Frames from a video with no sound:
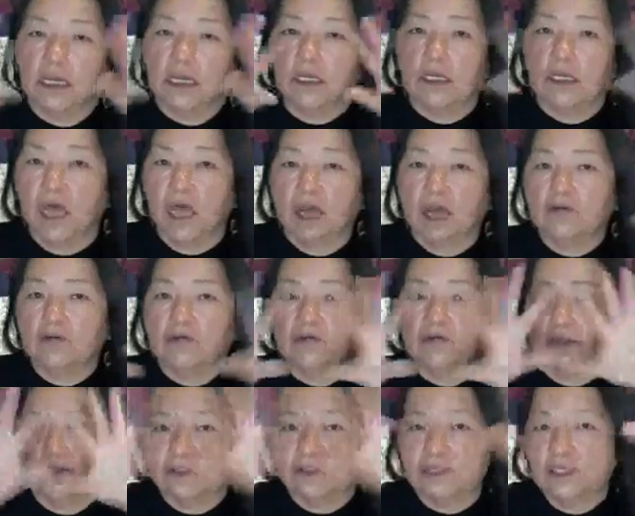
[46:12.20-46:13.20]
A lot
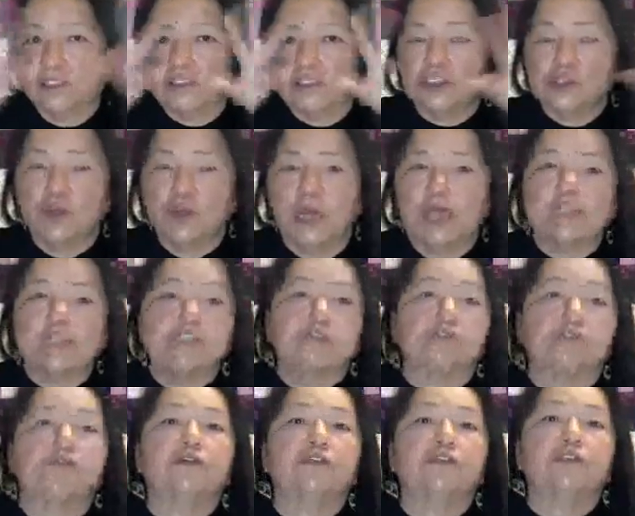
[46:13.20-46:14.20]
of the things you had
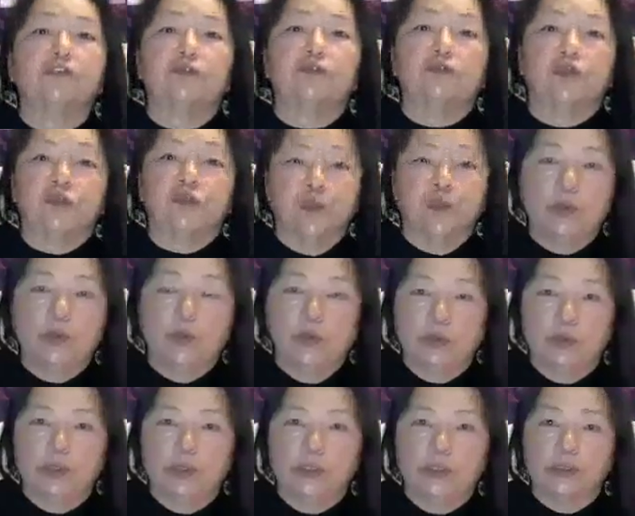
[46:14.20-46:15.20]
to filter
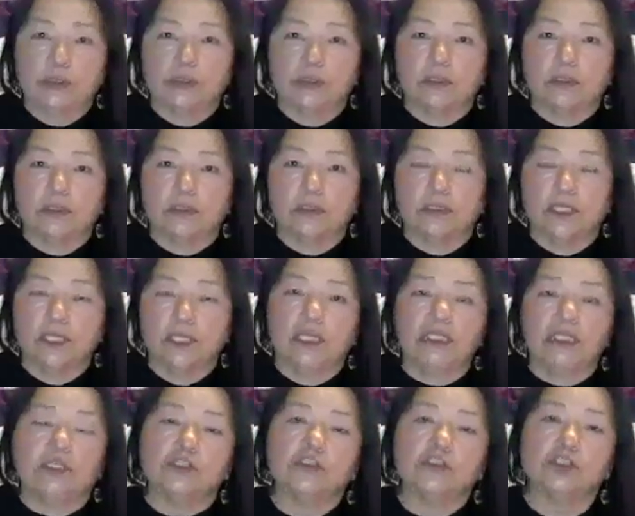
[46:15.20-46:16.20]
through,
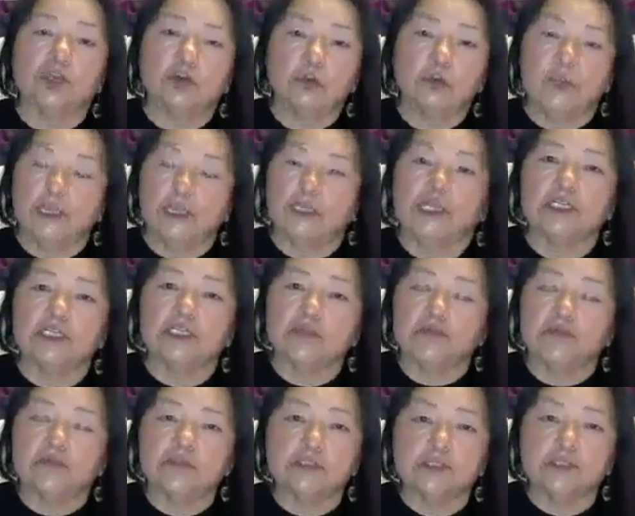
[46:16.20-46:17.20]
and you start making
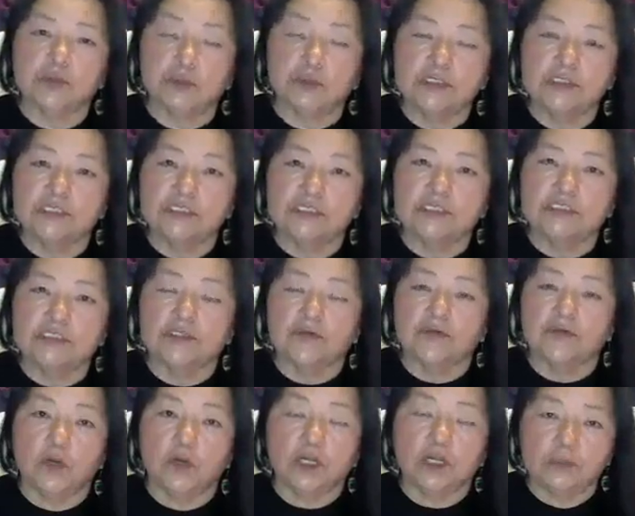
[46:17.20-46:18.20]
different choices
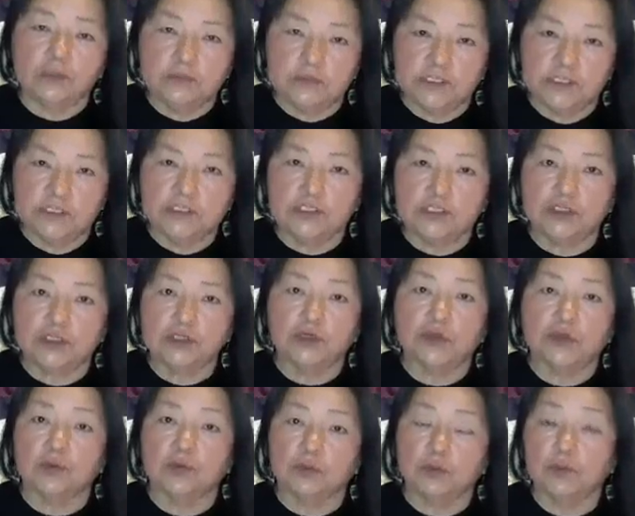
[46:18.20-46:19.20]
of what comes into
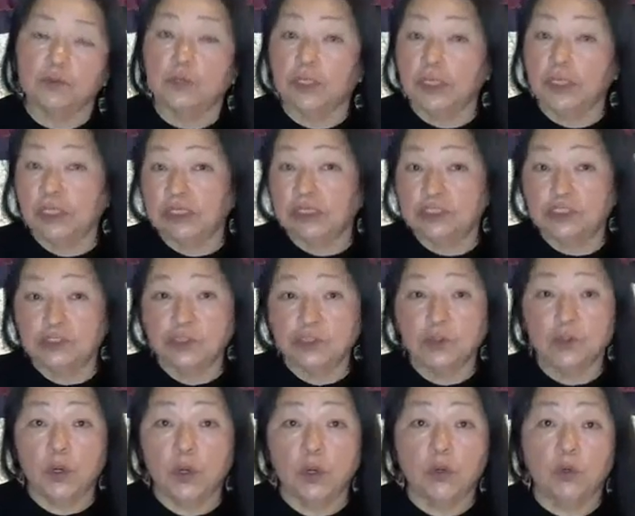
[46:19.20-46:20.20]
your
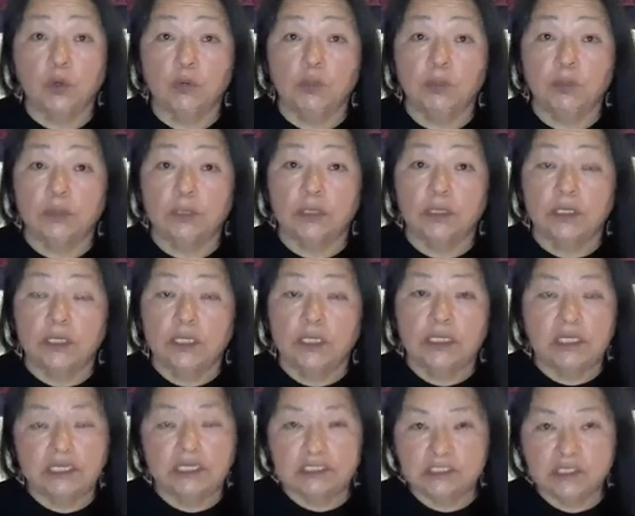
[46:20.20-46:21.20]
home,
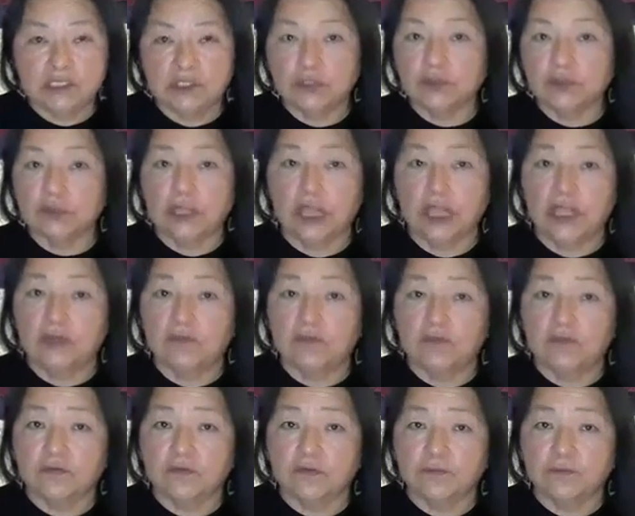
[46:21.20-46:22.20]
into your life.